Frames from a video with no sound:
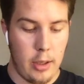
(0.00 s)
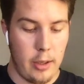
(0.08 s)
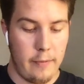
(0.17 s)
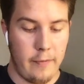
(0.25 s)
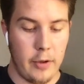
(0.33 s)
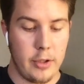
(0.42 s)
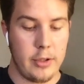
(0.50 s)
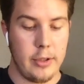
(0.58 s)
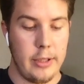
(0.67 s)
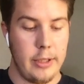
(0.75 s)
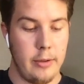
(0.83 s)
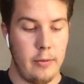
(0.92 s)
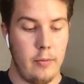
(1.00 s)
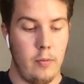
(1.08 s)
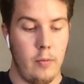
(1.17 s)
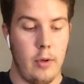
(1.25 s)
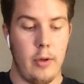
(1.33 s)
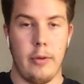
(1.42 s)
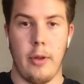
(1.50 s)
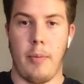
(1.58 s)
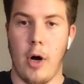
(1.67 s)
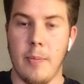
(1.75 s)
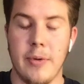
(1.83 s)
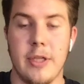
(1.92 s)
Firstly, the
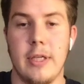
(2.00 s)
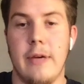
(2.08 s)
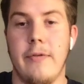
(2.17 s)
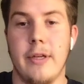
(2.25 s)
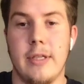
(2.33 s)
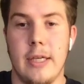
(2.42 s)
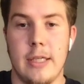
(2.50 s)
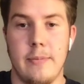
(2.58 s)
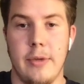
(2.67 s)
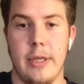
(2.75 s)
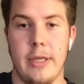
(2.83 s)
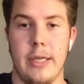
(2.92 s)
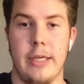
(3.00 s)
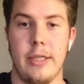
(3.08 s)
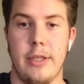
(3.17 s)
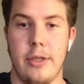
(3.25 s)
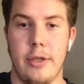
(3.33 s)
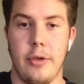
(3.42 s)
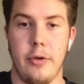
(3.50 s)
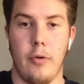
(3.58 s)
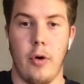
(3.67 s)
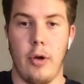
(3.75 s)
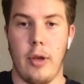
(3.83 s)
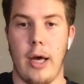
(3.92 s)
purpose of an assessment is to
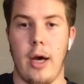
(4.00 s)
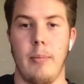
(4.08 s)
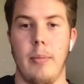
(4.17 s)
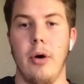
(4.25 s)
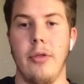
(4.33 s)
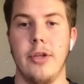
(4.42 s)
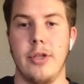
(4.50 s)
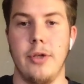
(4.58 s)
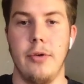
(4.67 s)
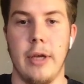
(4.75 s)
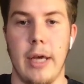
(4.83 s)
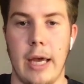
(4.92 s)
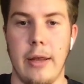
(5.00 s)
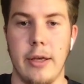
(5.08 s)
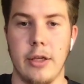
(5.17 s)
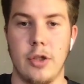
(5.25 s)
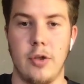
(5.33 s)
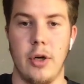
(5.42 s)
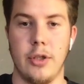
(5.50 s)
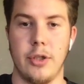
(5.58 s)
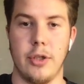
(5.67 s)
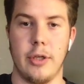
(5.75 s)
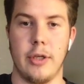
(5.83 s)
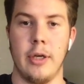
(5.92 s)
allow both the student and the
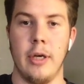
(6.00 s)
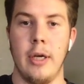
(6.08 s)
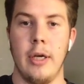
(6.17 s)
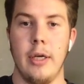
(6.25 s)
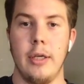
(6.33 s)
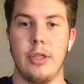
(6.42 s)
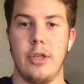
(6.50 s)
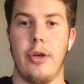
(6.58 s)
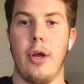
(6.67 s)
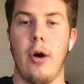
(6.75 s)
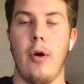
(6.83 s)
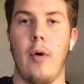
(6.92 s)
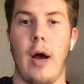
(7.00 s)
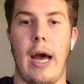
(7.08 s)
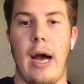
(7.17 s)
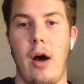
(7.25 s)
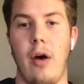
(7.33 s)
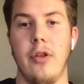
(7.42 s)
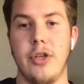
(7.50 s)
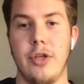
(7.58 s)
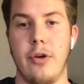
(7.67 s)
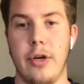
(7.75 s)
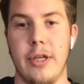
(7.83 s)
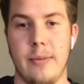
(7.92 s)
instructor to know how the
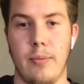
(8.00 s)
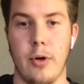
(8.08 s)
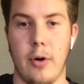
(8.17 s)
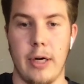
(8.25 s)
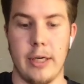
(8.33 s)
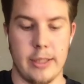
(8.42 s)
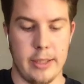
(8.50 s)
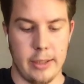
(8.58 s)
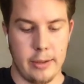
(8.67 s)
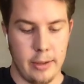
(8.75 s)
student is progressing,